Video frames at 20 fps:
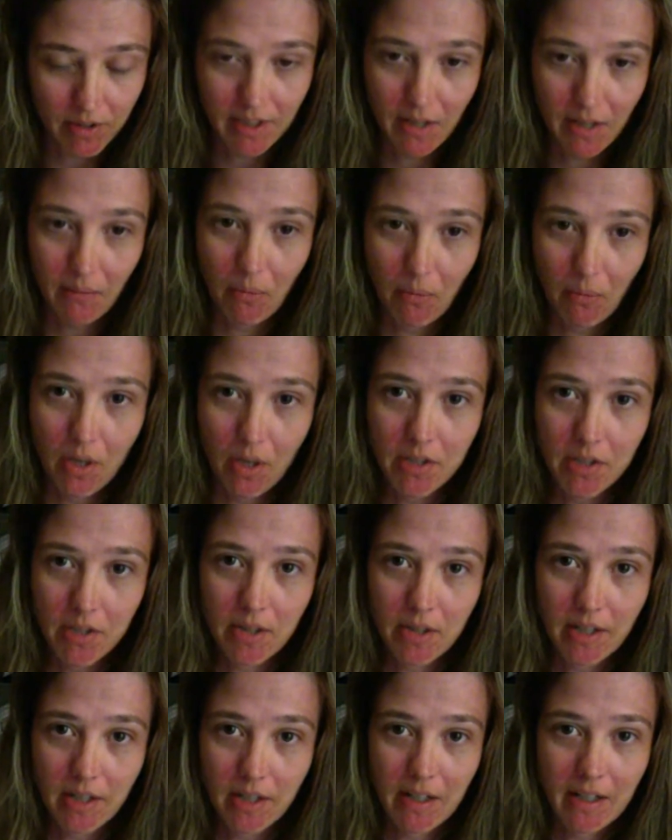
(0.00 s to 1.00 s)
I want to.
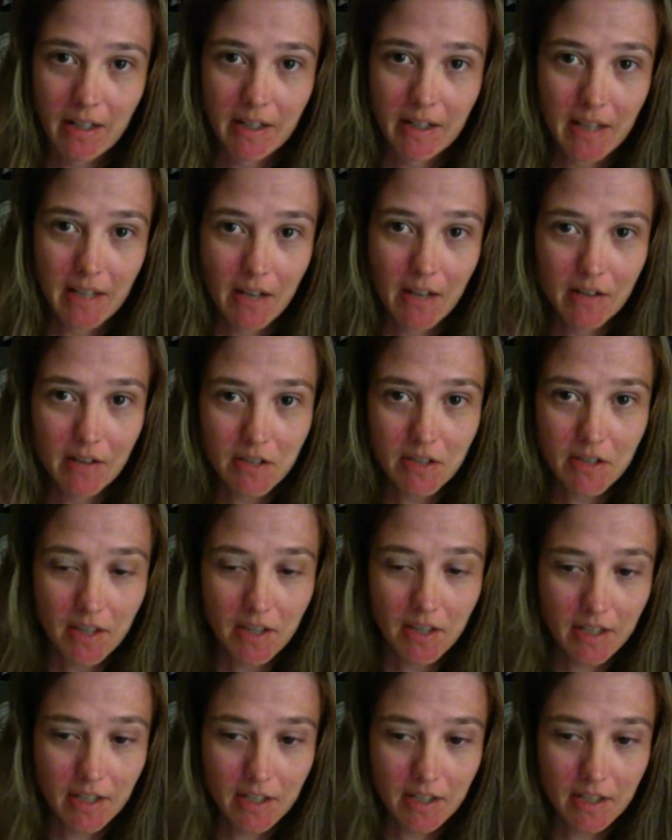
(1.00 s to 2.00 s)
I got like thousands of
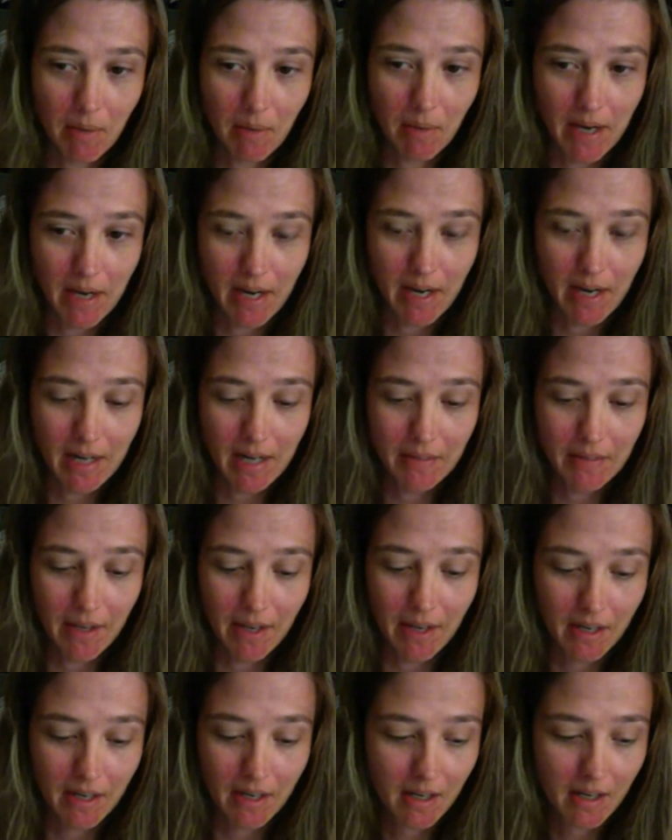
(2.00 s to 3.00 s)
things in my head
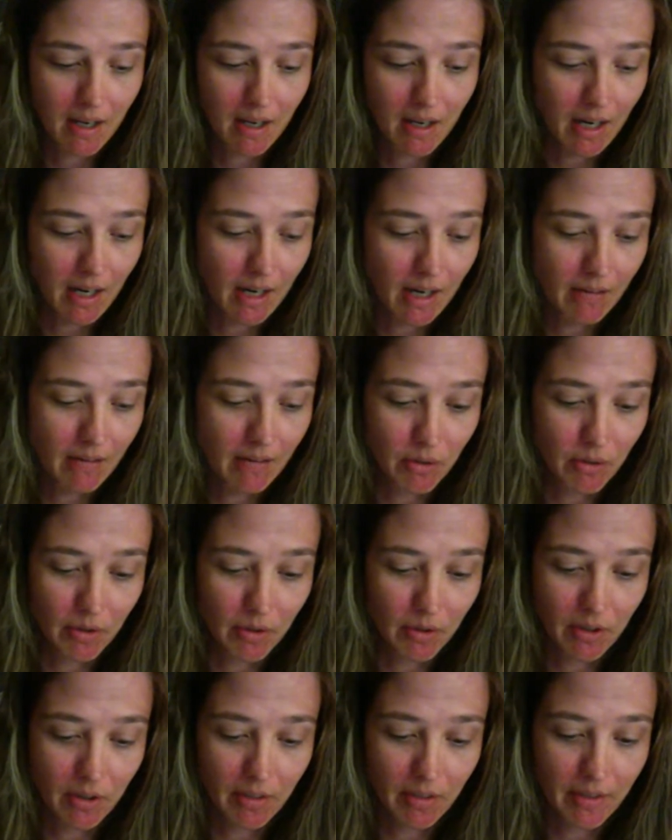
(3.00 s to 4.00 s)
that I have
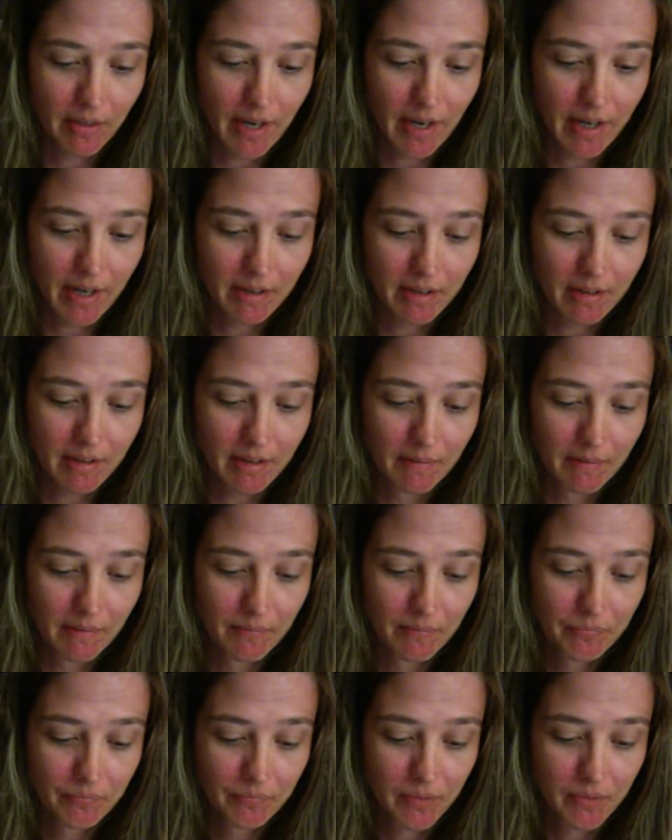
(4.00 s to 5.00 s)
going on that,
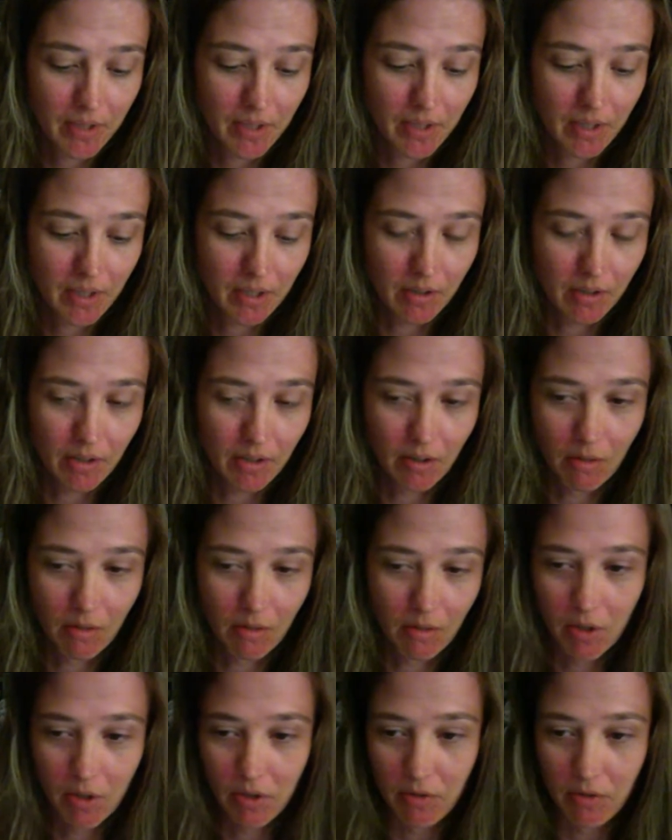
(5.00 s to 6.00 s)
I
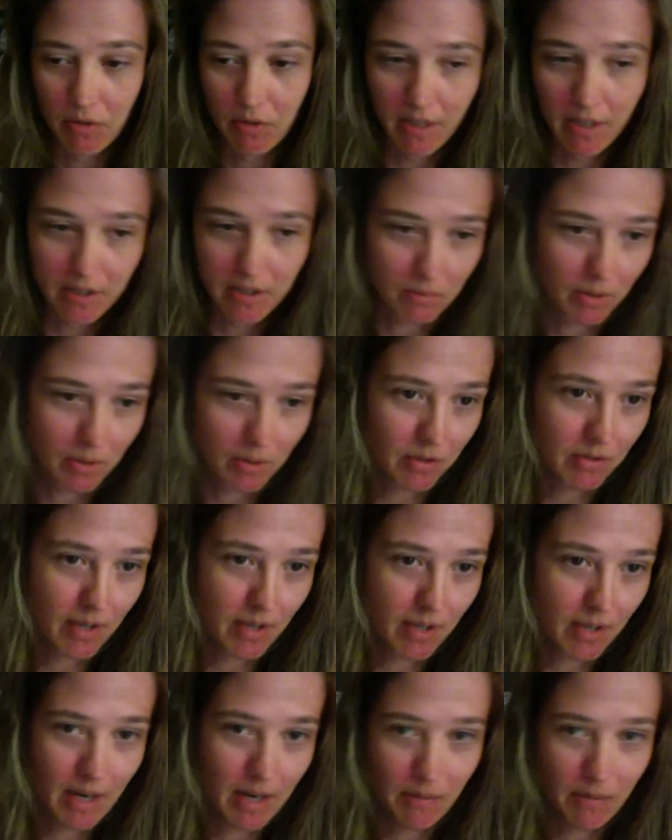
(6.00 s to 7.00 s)
want to do this, want to do
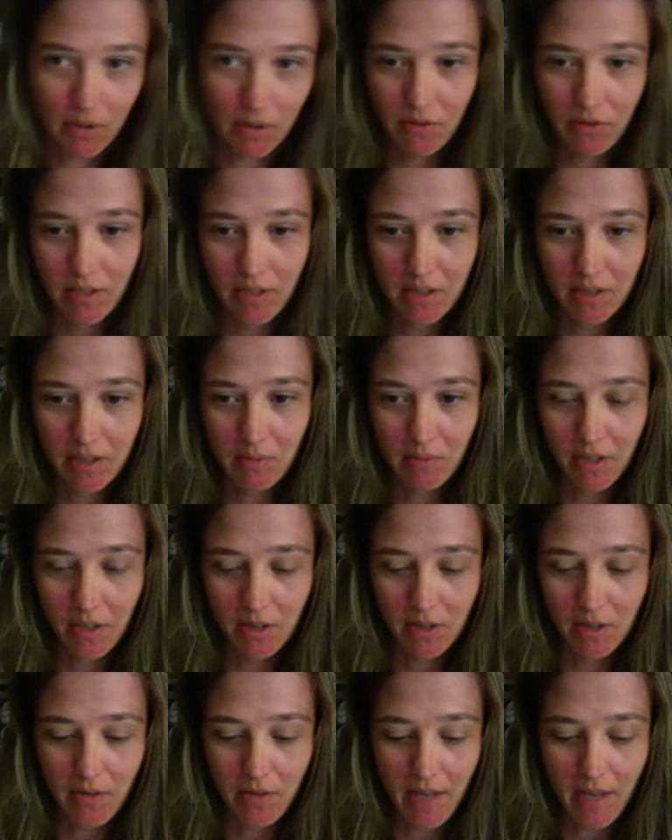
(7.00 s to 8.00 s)
that, want to do this, want to
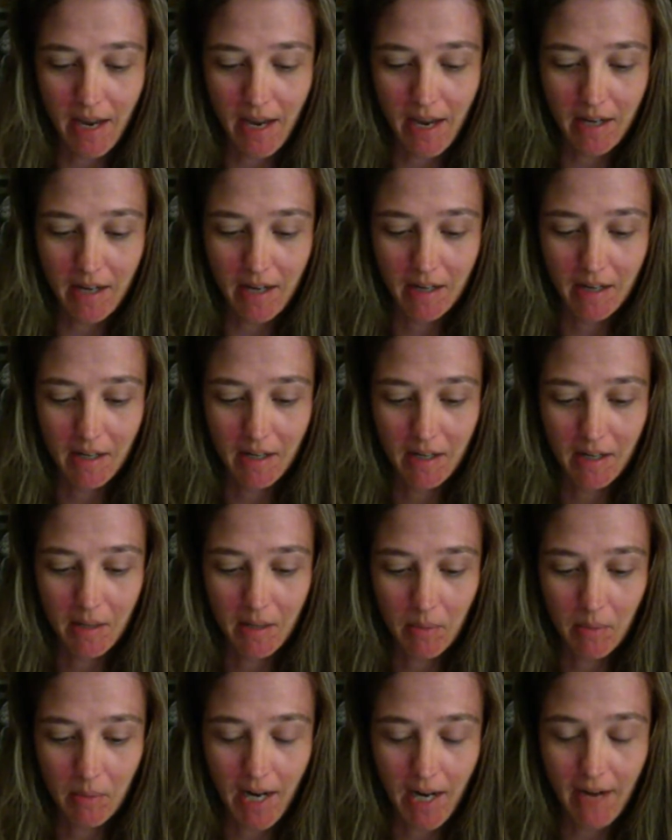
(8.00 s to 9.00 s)
do that.
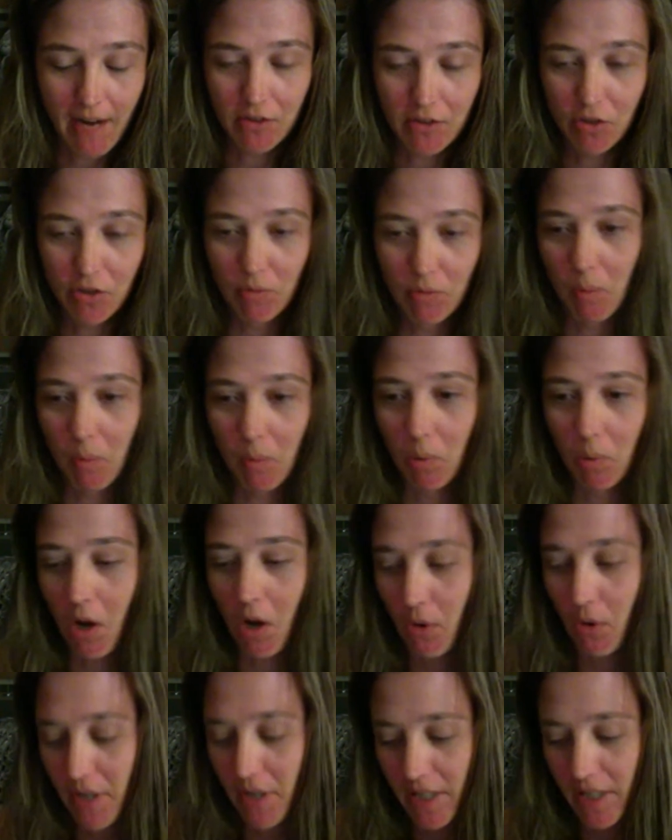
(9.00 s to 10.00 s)
But I have to do my
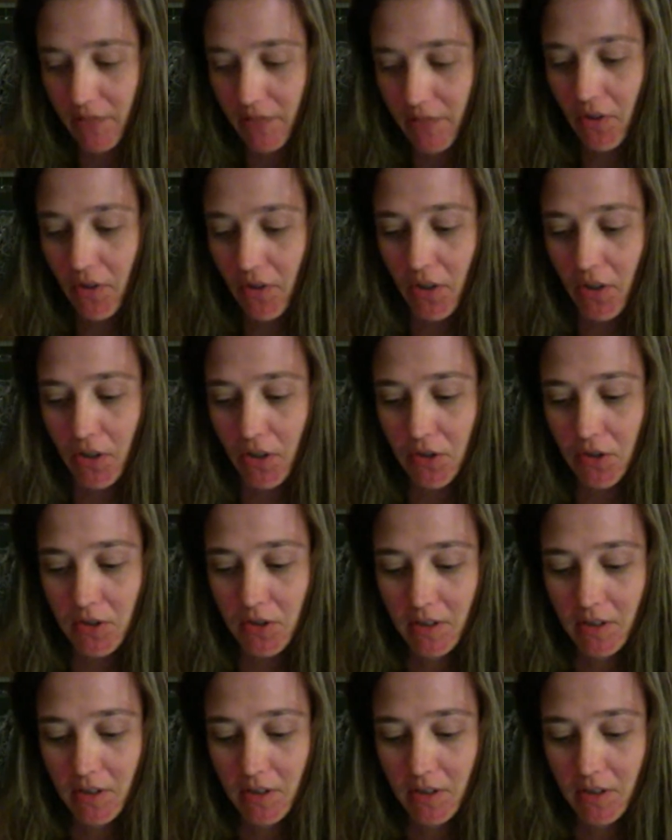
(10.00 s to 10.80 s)
priorities first.